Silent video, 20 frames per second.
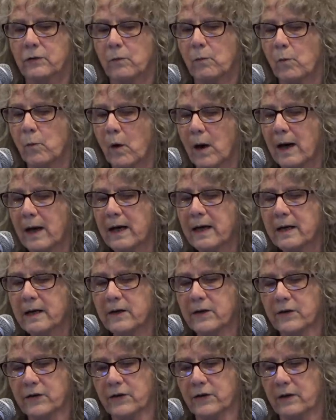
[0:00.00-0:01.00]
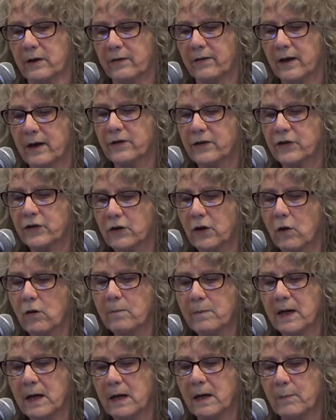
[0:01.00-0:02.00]
Why is it that so
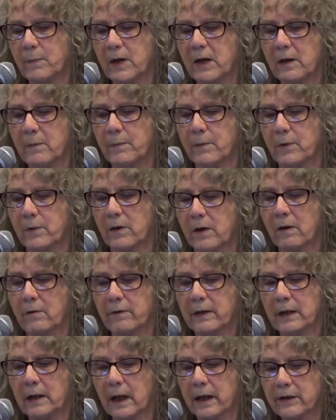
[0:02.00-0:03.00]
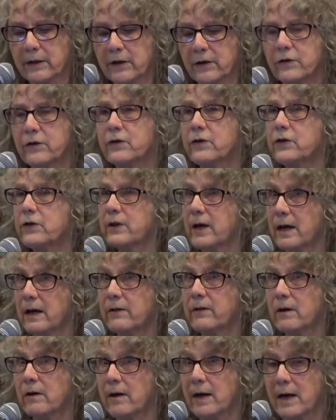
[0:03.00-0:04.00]
many people are reluctant to
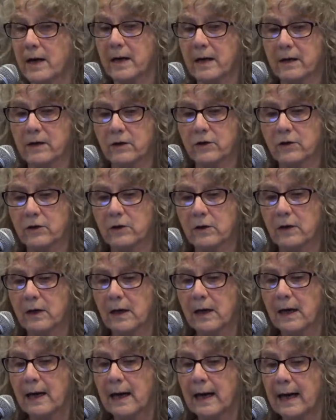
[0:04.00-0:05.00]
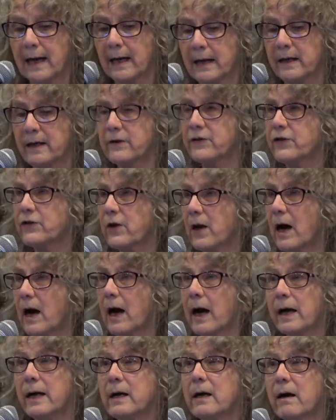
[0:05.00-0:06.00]
state their age and it's the
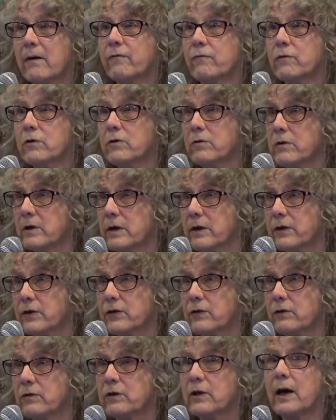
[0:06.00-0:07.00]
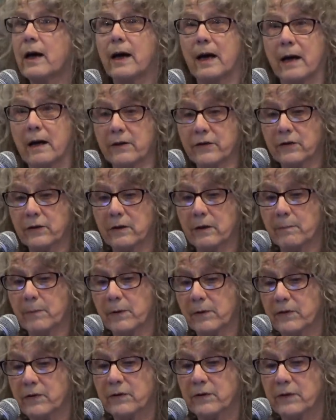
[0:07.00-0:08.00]
height of rudeness to ask a
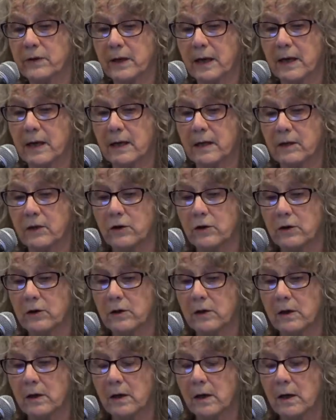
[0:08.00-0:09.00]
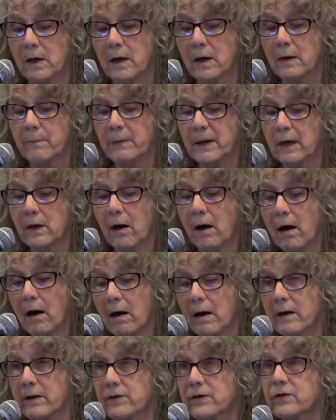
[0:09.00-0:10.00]
person's age?
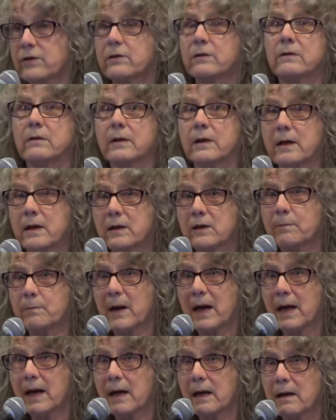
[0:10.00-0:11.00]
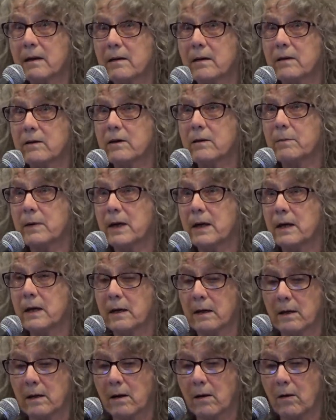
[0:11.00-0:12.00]
Because it's bad to
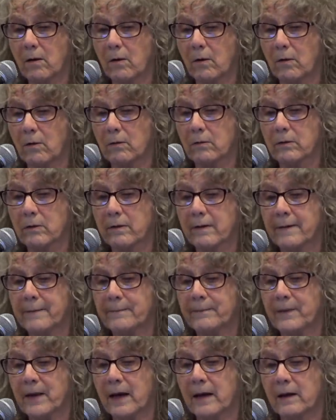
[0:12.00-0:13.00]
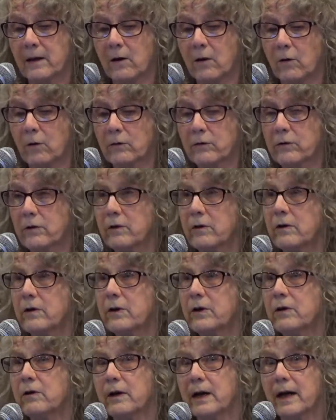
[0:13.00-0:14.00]
be old and the older
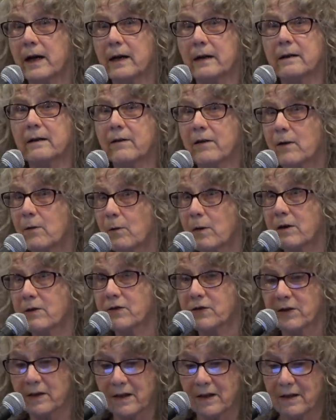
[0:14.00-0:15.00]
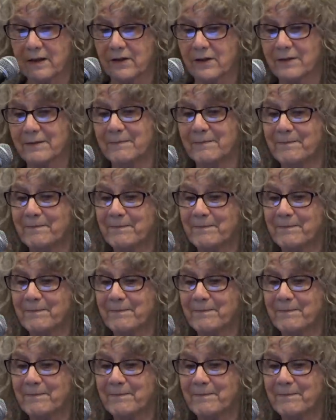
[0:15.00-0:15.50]
you get, the worse it is.